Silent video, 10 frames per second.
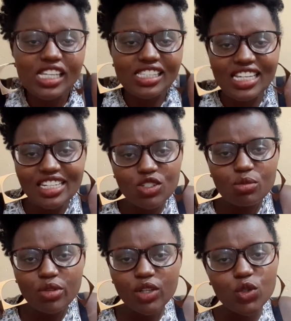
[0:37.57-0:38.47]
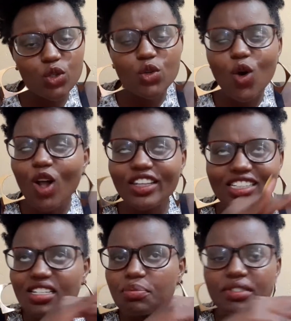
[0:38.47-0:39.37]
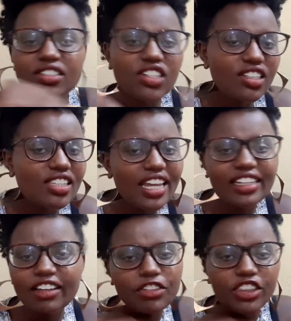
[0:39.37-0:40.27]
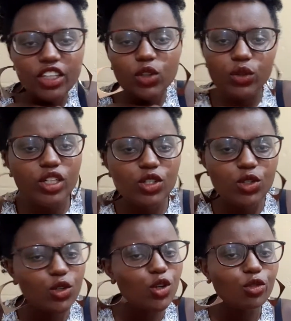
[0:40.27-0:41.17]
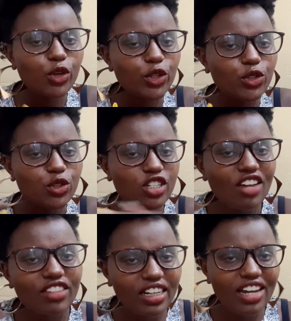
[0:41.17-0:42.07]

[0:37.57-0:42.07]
excited to bring to you all the tips, tricks, and everything you need to know for you to travel